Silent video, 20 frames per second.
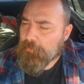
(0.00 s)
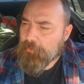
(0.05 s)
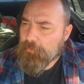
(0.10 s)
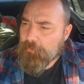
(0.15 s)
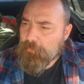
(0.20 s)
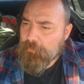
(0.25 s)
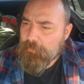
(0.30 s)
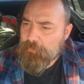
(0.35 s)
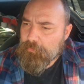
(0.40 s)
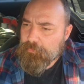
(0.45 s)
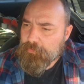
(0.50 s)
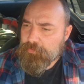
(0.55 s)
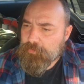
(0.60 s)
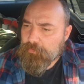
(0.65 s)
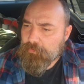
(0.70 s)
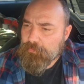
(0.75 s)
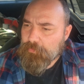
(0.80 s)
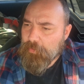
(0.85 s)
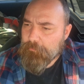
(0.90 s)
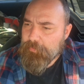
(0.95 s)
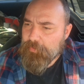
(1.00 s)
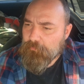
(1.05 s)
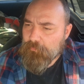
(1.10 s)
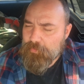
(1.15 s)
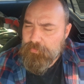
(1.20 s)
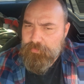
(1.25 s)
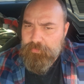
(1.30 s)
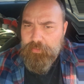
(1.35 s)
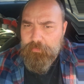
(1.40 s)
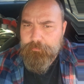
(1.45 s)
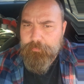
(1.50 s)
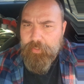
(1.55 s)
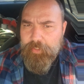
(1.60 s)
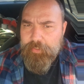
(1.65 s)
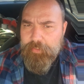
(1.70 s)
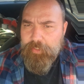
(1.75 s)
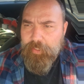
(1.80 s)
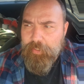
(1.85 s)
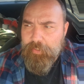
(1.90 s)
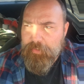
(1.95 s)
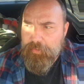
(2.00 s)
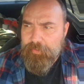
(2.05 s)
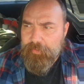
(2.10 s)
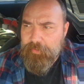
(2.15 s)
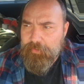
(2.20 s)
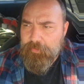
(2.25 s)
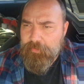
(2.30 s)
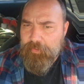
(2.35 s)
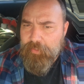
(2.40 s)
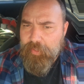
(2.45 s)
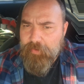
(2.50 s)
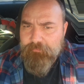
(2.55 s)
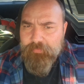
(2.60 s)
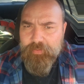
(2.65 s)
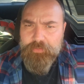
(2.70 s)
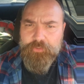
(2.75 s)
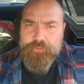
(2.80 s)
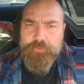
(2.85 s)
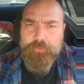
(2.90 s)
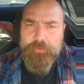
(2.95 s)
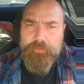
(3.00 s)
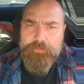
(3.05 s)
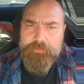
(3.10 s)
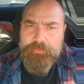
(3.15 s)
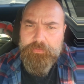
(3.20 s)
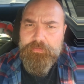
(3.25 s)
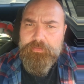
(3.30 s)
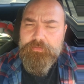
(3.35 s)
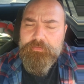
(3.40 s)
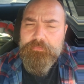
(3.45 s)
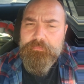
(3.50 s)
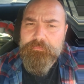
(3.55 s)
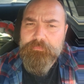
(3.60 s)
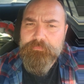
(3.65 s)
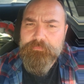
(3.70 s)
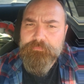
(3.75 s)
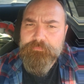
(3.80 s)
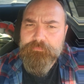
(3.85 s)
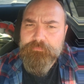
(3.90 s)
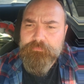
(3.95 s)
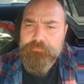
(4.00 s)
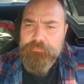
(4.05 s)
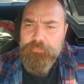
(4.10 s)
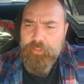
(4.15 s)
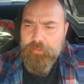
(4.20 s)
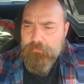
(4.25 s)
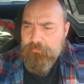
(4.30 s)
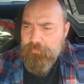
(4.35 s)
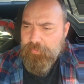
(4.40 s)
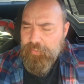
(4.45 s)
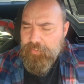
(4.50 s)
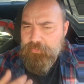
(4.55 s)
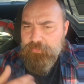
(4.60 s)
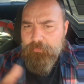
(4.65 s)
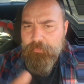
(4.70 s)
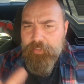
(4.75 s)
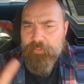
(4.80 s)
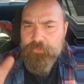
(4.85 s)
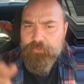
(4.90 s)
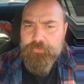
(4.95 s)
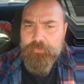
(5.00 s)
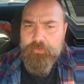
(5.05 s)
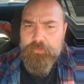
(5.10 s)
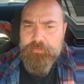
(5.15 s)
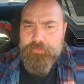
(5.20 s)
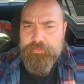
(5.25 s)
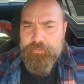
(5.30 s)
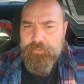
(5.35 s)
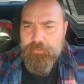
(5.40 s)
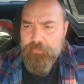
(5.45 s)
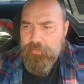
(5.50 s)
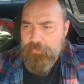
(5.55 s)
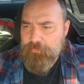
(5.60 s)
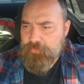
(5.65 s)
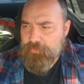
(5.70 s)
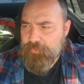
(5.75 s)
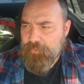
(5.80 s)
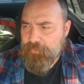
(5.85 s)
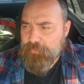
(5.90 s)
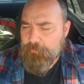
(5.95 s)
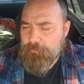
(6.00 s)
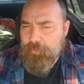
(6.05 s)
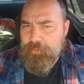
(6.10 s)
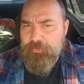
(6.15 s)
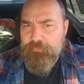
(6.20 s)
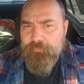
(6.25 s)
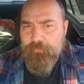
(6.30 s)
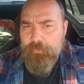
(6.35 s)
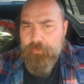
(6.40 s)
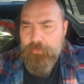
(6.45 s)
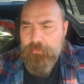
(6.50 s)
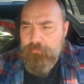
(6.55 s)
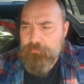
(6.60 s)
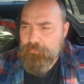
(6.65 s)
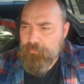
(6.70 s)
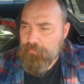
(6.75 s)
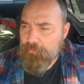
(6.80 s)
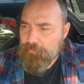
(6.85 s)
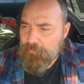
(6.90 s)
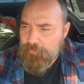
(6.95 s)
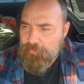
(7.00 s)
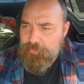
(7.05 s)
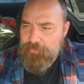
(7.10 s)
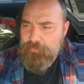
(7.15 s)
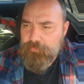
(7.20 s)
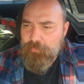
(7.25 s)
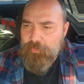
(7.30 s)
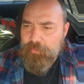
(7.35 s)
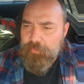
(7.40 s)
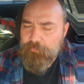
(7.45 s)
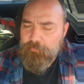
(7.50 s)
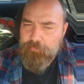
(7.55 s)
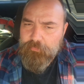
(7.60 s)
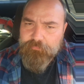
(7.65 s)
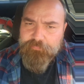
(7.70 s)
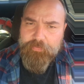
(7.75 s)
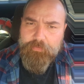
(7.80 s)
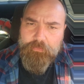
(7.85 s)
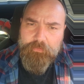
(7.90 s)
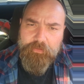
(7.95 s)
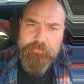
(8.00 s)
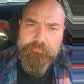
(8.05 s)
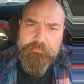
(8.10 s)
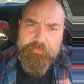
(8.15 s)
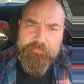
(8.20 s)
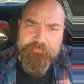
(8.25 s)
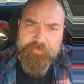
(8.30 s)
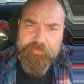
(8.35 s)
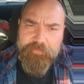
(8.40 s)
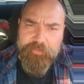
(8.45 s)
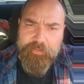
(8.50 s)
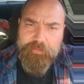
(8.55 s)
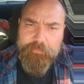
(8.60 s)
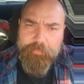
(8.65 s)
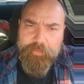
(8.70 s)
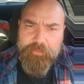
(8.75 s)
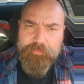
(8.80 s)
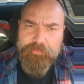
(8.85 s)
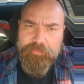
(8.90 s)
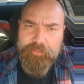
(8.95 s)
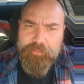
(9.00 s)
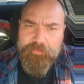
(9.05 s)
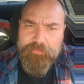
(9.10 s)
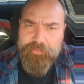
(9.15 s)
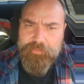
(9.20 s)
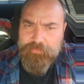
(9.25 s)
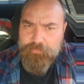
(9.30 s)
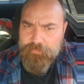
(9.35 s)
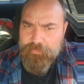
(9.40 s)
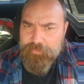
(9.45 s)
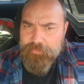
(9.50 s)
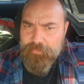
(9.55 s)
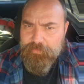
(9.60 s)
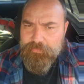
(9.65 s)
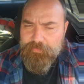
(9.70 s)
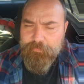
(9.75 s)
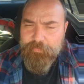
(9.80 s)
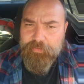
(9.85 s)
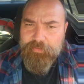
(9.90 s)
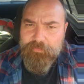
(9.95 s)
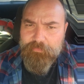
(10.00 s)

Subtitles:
So let me risk it by not having insurance. I'll cancel my insurance and I'll just get the money for it. Well, guess what? When the federal government found out about that, guess what they did to me?